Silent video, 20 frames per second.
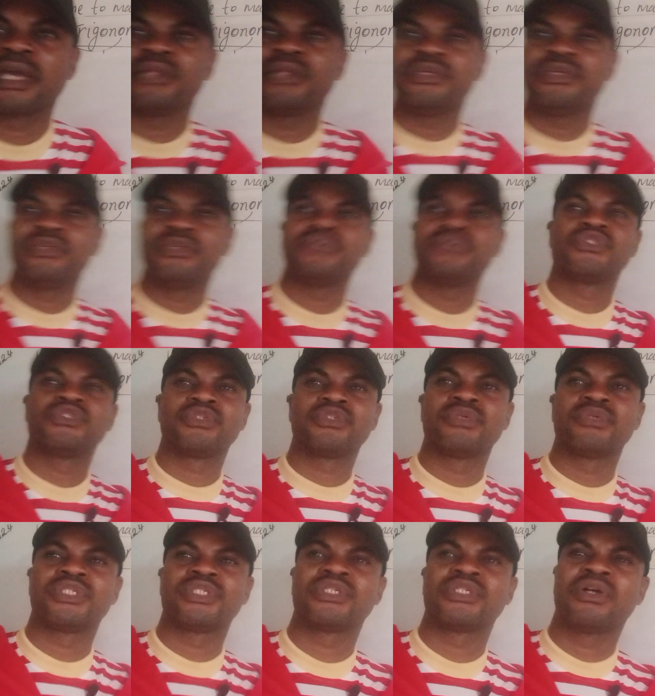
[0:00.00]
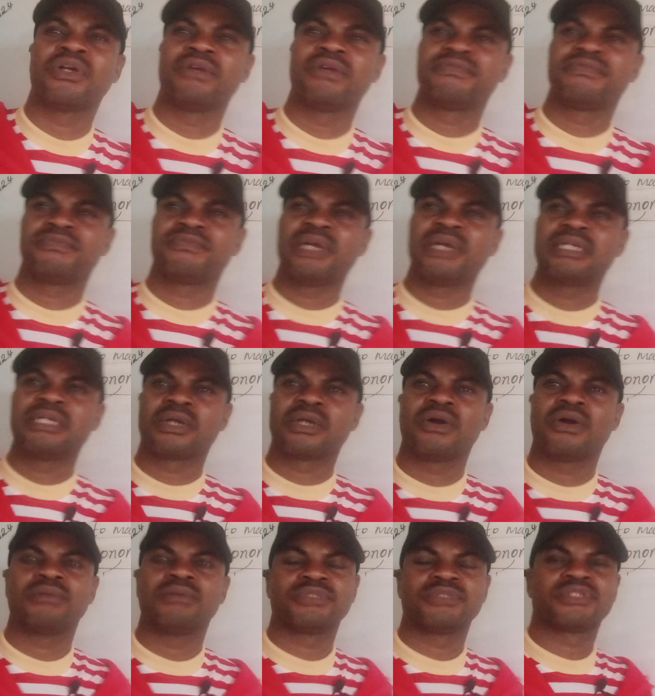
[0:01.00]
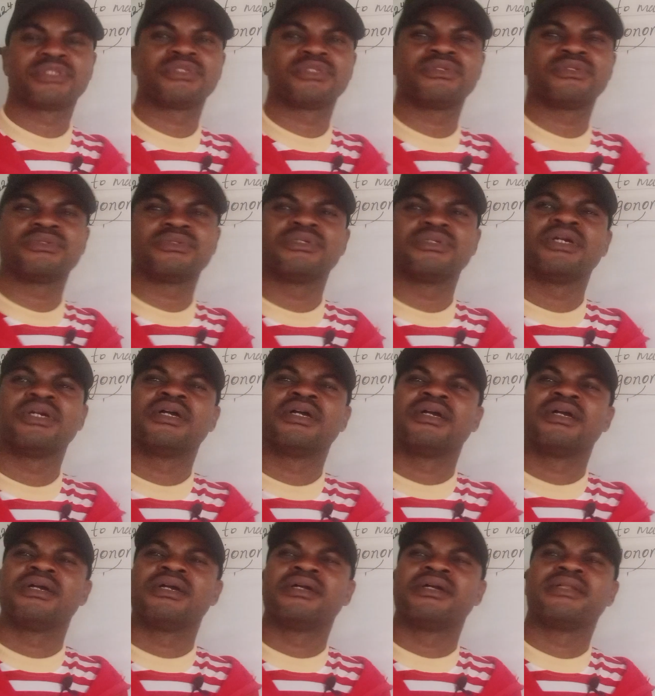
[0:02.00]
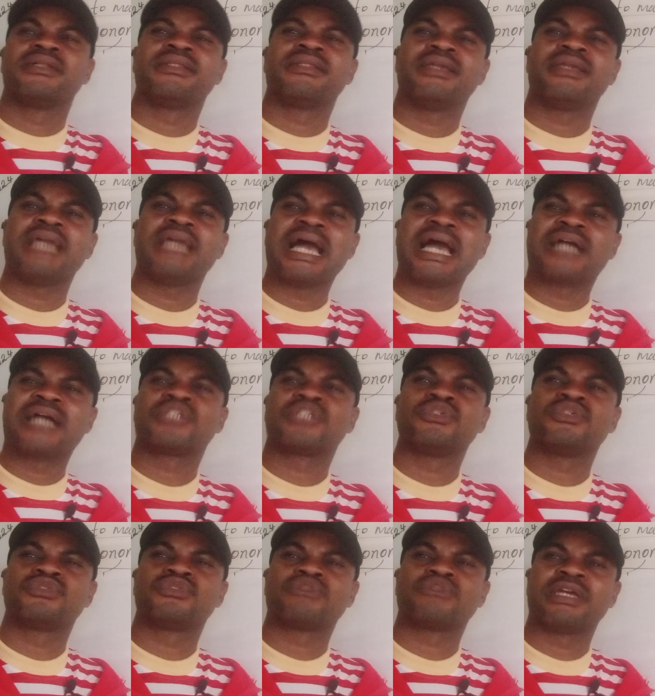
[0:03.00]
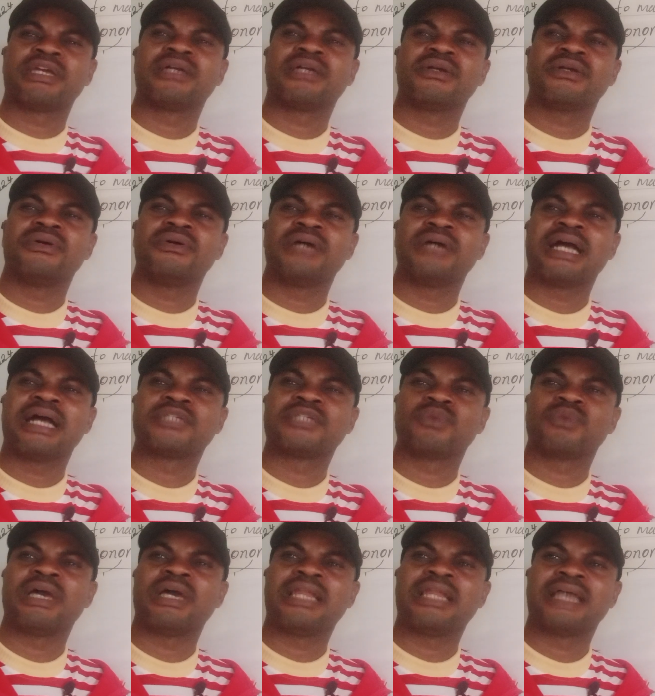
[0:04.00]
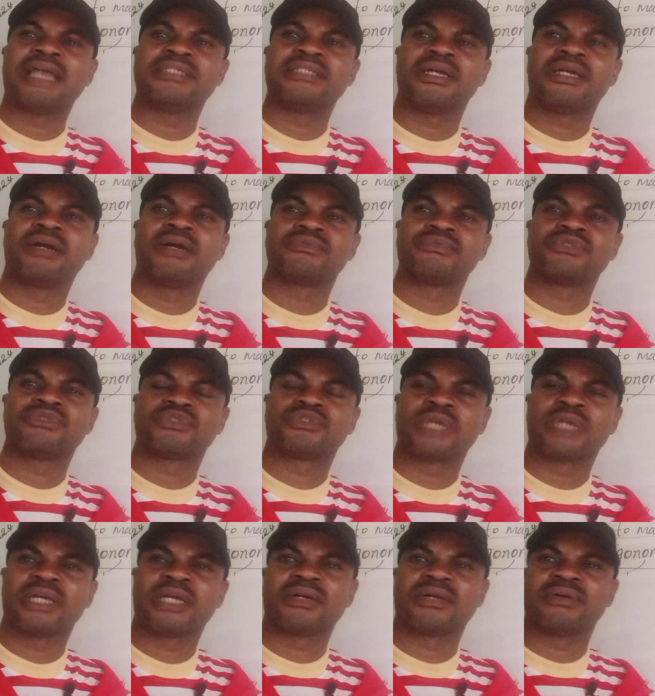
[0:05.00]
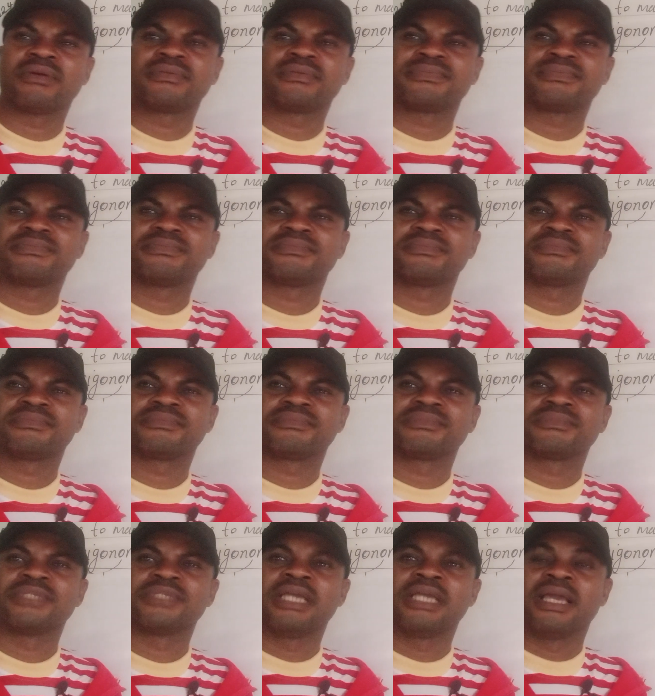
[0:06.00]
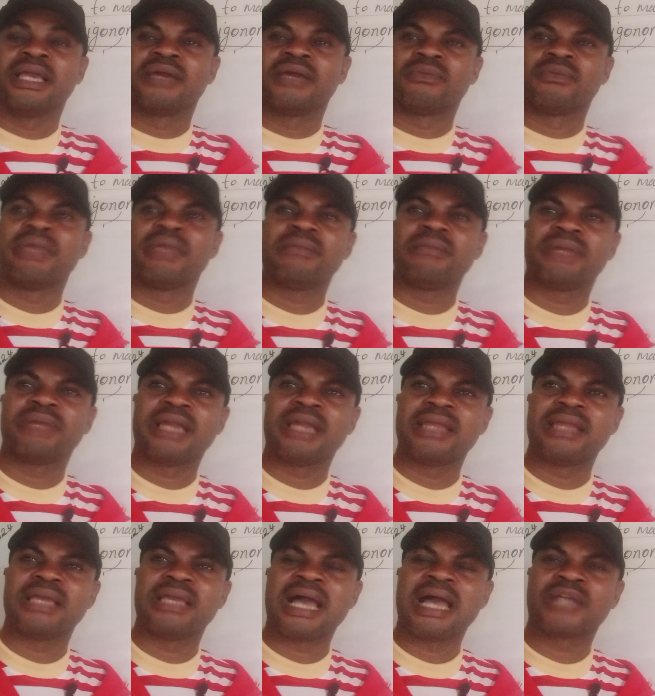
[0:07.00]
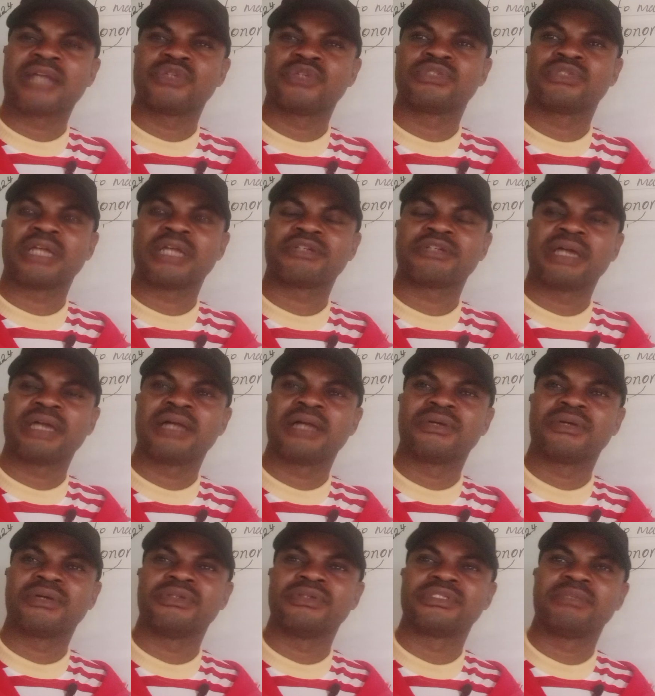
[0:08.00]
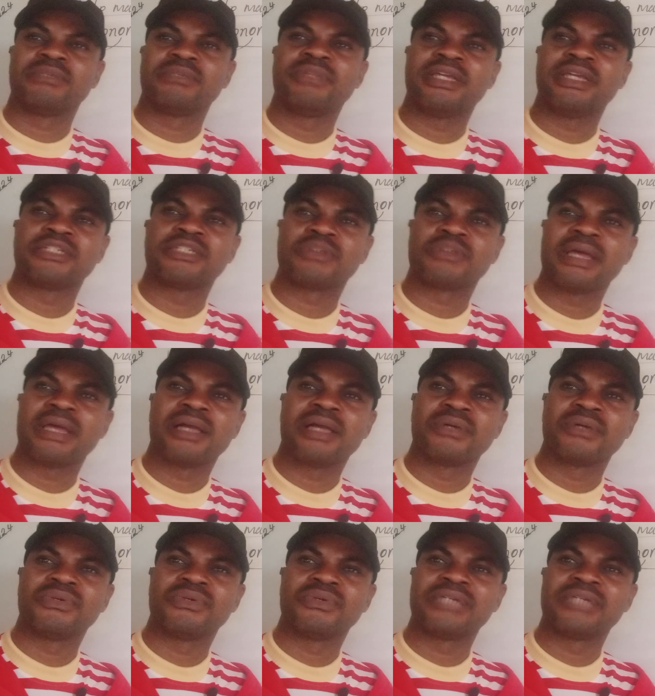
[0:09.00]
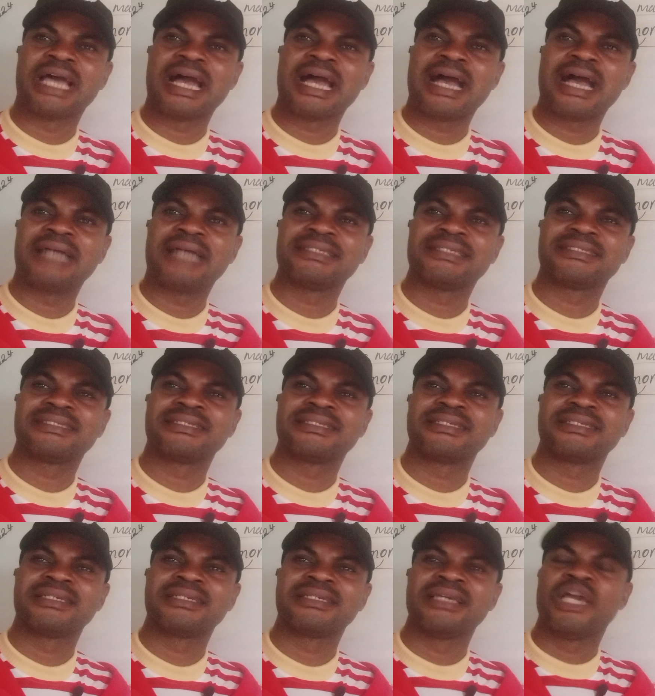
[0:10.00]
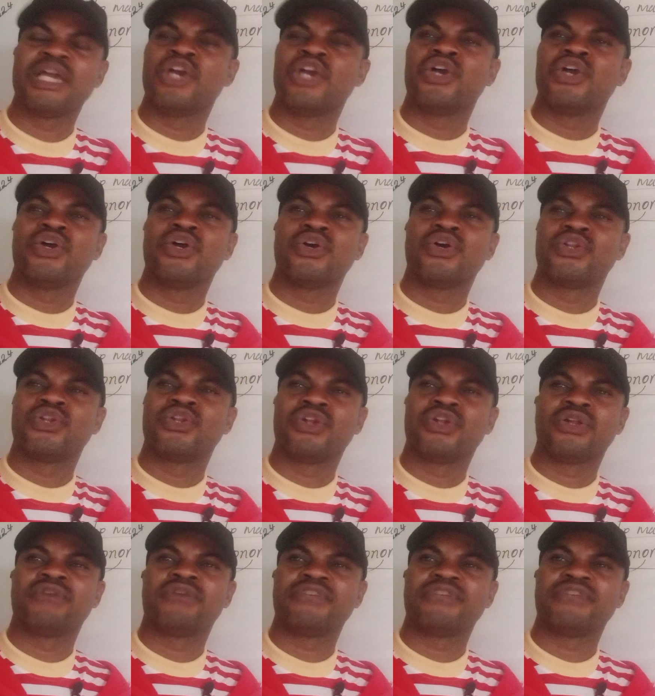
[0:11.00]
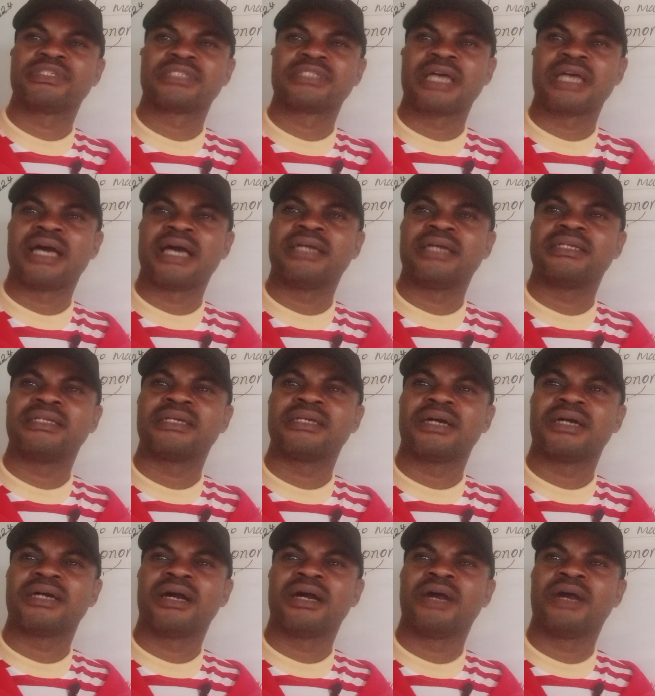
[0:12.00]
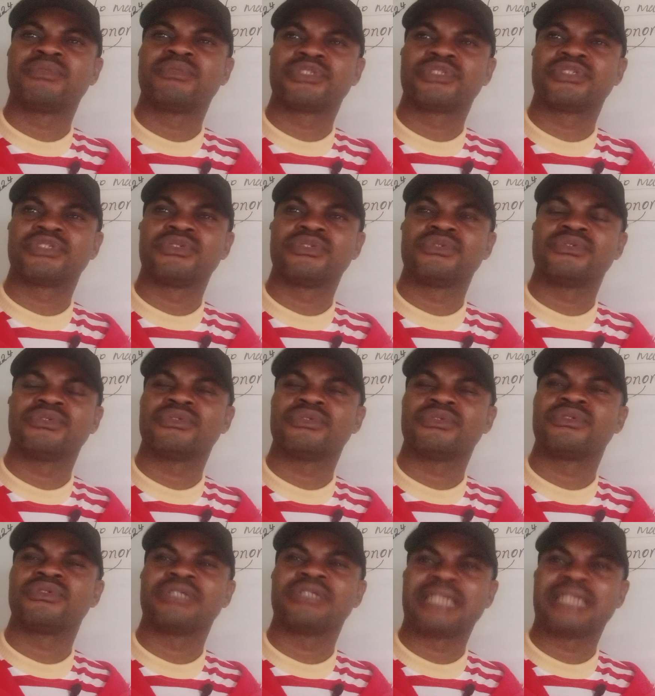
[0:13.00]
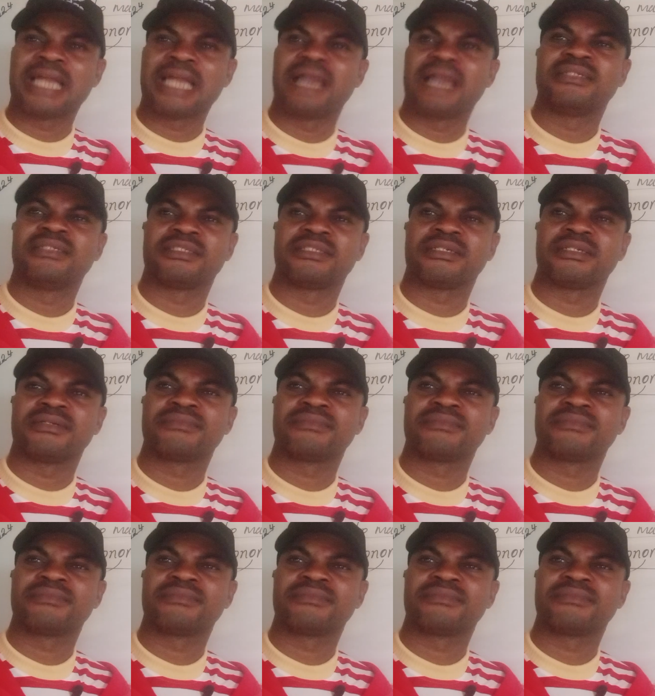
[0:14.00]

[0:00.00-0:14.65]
use to resolve when it comes to the acute triangle as well as the obtuse triangle? Remember that the acute triangle is simply a triangle that has none of its side up to 90.